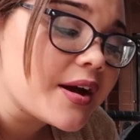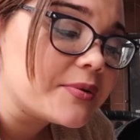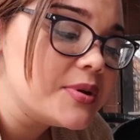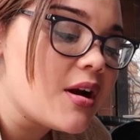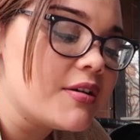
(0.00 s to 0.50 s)

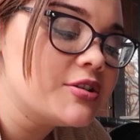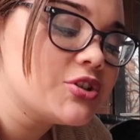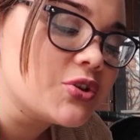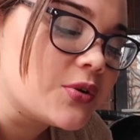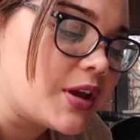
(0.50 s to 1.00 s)
now we are
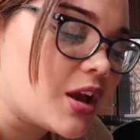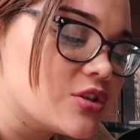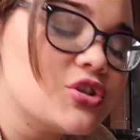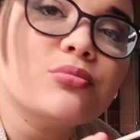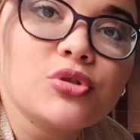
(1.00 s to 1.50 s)
enjoying
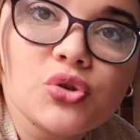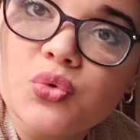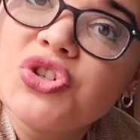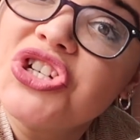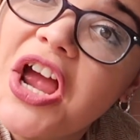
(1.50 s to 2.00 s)
some
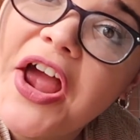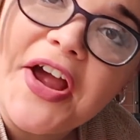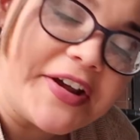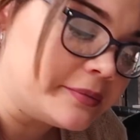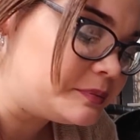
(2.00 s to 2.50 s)

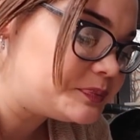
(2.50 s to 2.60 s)
sushi.